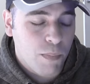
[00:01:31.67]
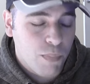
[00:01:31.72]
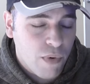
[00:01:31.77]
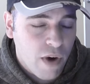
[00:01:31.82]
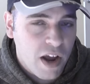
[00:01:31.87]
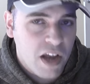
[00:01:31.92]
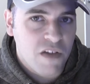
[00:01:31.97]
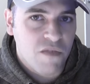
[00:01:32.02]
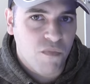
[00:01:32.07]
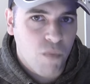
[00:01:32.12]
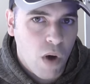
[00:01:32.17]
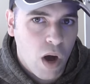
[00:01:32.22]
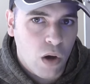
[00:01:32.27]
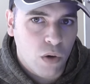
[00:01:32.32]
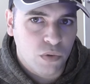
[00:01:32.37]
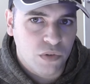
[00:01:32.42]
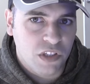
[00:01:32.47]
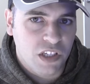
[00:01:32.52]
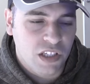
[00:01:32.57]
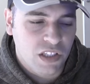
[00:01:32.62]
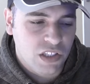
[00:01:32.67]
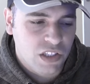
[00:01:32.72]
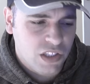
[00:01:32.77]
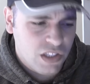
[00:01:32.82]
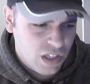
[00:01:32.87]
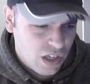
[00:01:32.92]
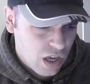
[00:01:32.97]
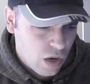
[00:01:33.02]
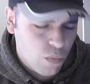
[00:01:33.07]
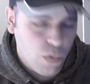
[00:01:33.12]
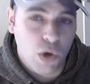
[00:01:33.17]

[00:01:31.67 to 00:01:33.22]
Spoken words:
Brave Wilderness,